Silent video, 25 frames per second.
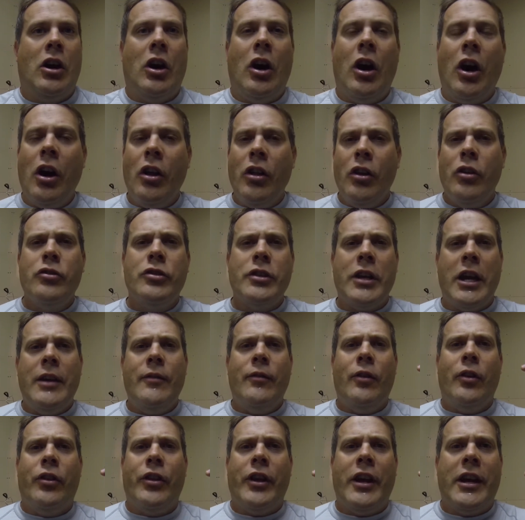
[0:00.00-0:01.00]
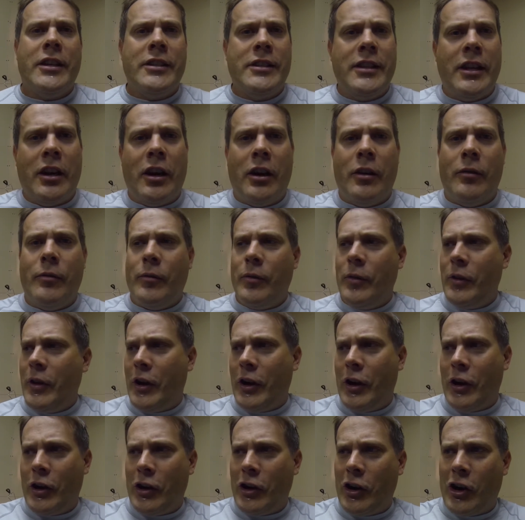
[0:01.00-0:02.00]
all those evil things that
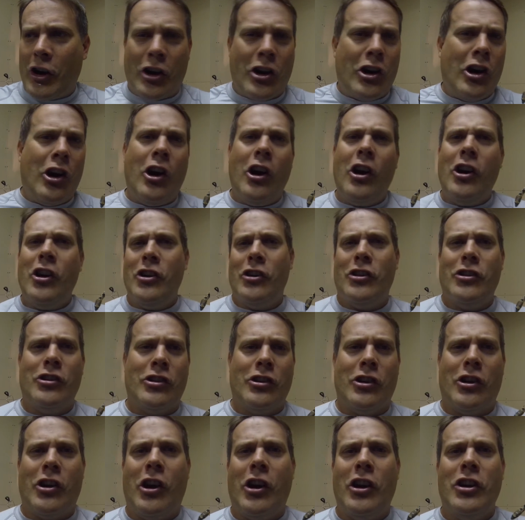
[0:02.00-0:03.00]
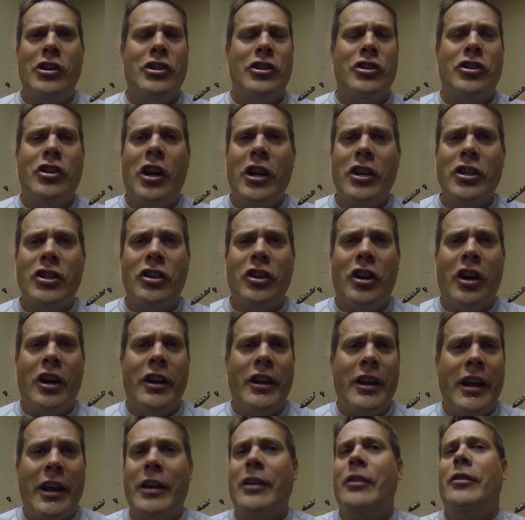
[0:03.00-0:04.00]
are cars and trucks are
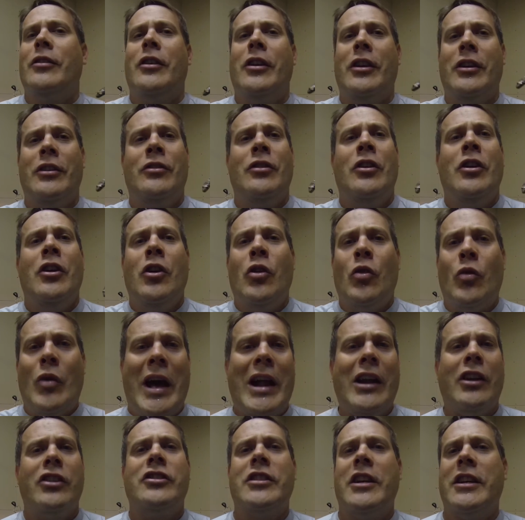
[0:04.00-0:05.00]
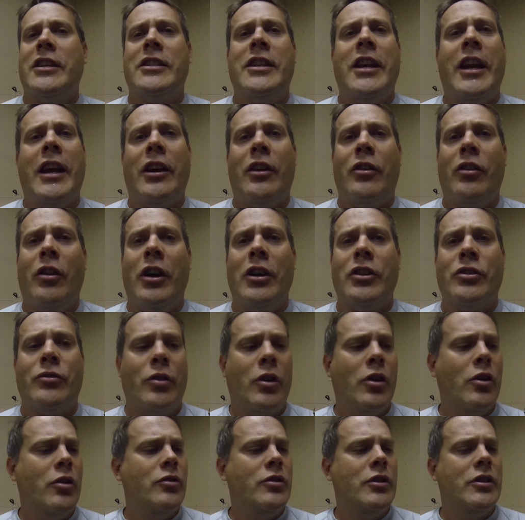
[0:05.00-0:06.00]
on, that, and rattlesnakes can't cross
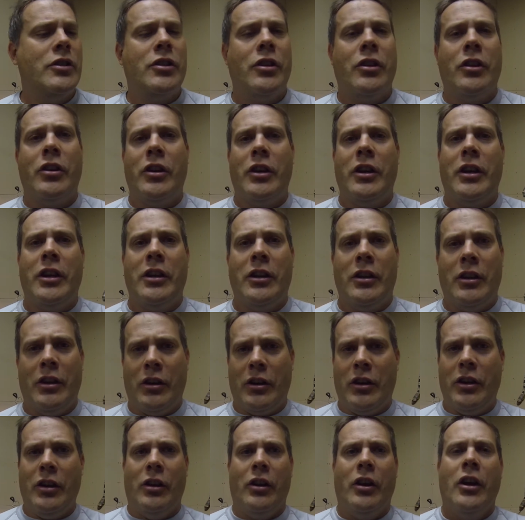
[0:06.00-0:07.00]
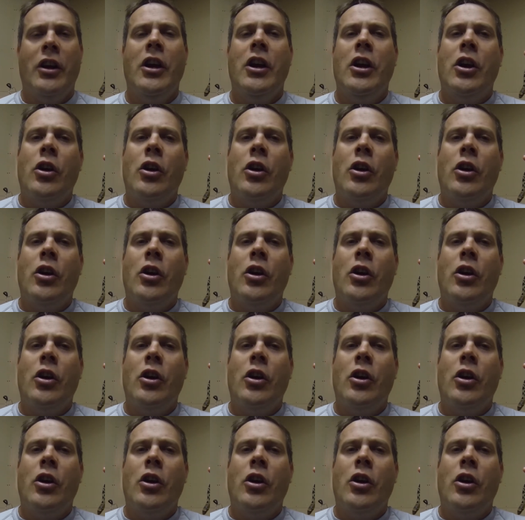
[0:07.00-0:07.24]
roads, and so they're killed.